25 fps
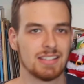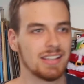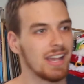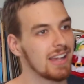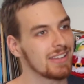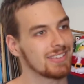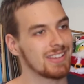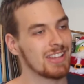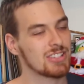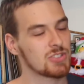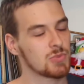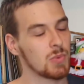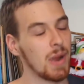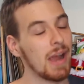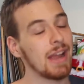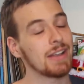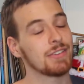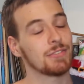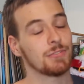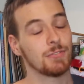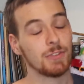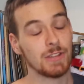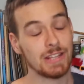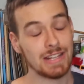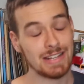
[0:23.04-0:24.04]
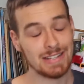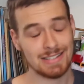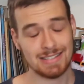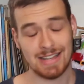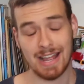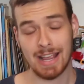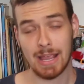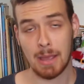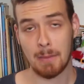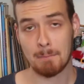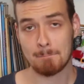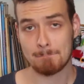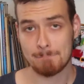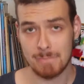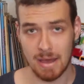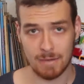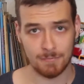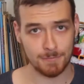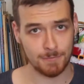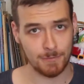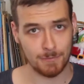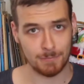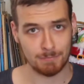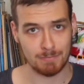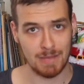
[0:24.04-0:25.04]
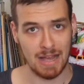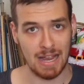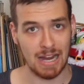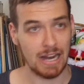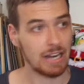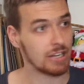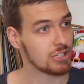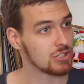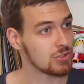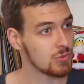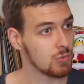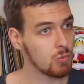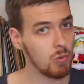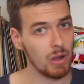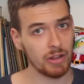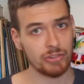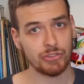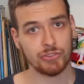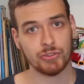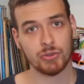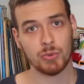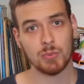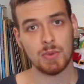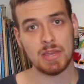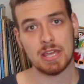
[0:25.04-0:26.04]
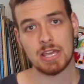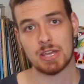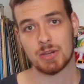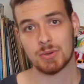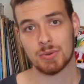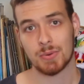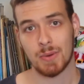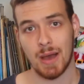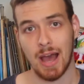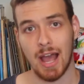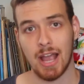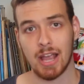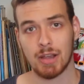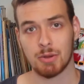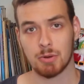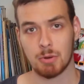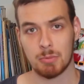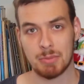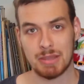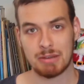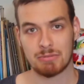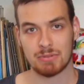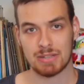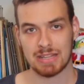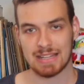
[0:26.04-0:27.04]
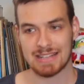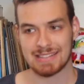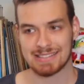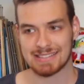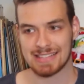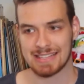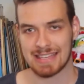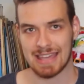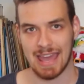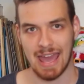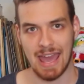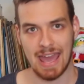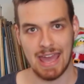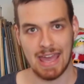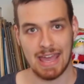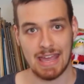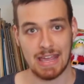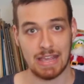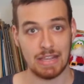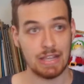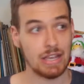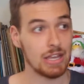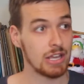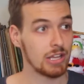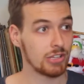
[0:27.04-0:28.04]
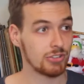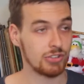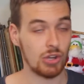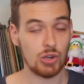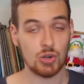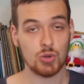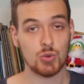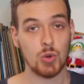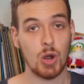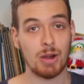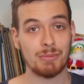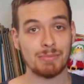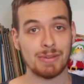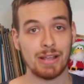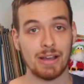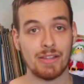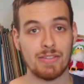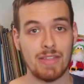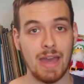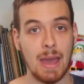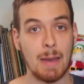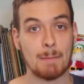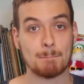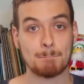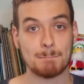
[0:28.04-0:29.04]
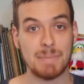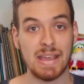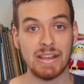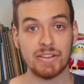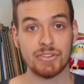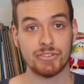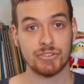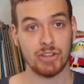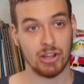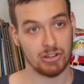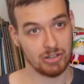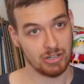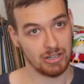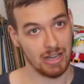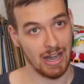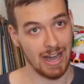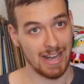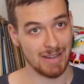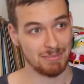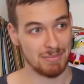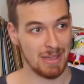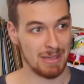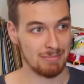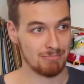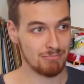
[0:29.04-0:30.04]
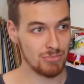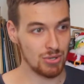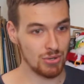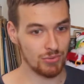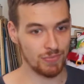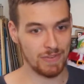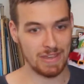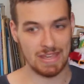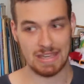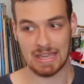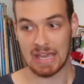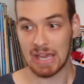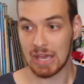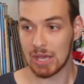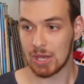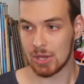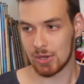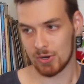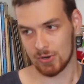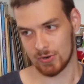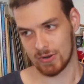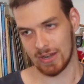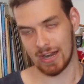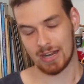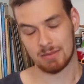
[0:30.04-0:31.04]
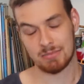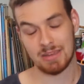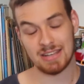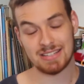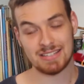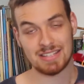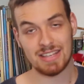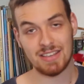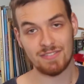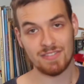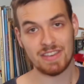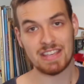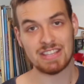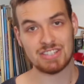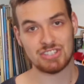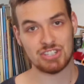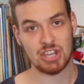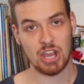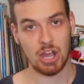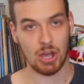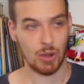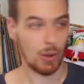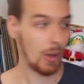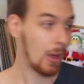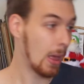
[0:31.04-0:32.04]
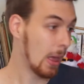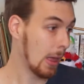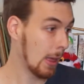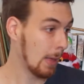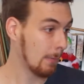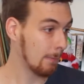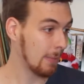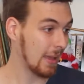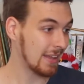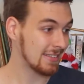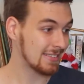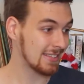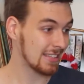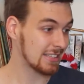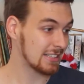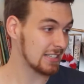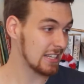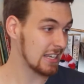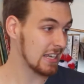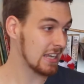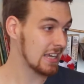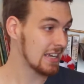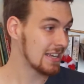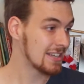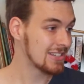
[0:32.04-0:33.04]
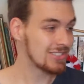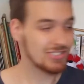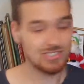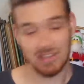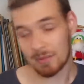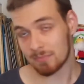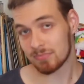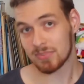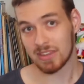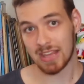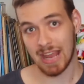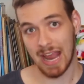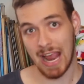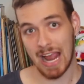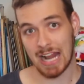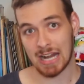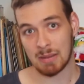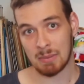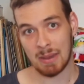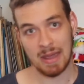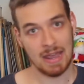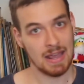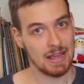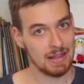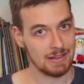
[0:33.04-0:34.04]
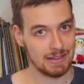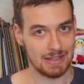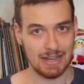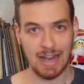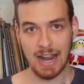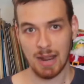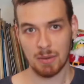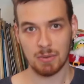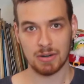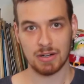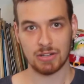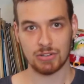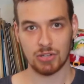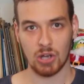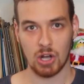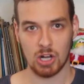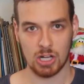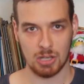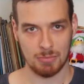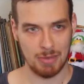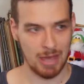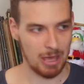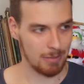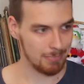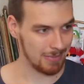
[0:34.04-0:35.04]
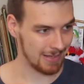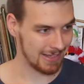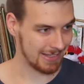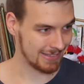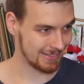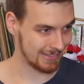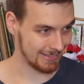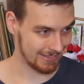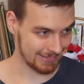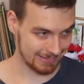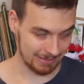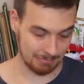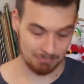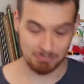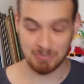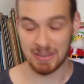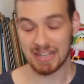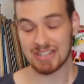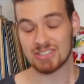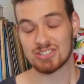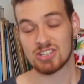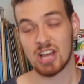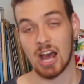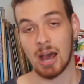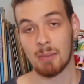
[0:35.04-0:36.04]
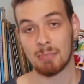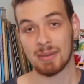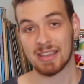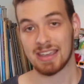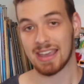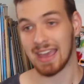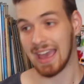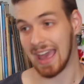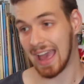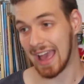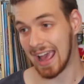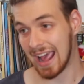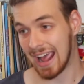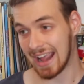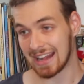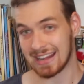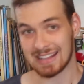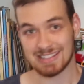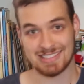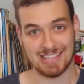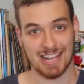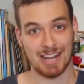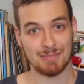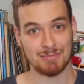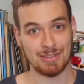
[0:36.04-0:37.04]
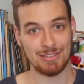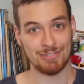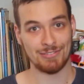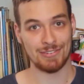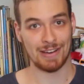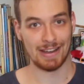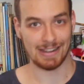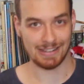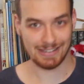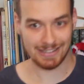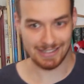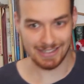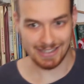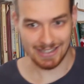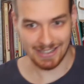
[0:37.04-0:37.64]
Yes, that's right, for the entire month of March, once a week, I will be releasing a Don't quote me on that, based on an anime movie, or an anime TV show. Basically, something anime that I want to talk about because this is a big topic and it's gonna be fun.